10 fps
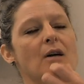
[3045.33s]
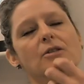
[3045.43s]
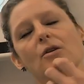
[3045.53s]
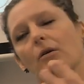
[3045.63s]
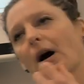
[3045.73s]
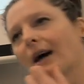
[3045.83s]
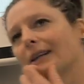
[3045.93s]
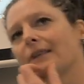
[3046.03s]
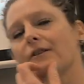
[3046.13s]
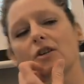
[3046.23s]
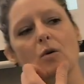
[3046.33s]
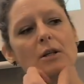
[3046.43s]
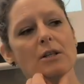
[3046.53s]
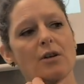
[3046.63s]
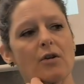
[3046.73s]
So, cognitive
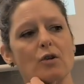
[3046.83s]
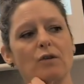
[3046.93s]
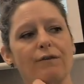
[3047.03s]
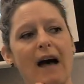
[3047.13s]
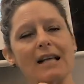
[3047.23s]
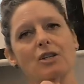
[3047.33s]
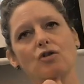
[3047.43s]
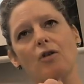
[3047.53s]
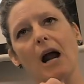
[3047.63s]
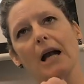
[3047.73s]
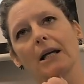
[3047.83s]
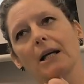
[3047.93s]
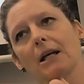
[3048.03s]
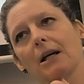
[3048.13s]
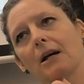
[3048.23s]
distortions are those fast track
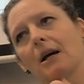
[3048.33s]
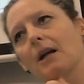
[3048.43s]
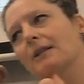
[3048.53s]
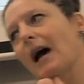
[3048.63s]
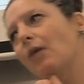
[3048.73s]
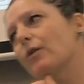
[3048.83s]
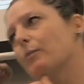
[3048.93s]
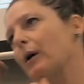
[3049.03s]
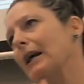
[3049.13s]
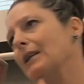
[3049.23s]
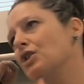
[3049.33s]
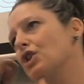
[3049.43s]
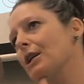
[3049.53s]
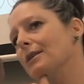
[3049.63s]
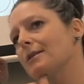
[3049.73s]
it's how the brain
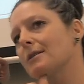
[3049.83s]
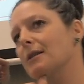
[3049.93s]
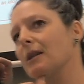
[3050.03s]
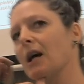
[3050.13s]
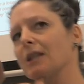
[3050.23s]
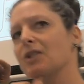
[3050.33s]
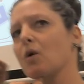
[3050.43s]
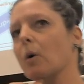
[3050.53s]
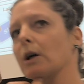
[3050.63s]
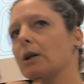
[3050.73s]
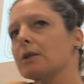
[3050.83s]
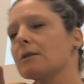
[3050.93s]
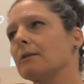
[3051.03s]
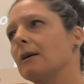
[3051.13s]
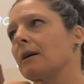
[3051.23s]
cheats and cuts corners.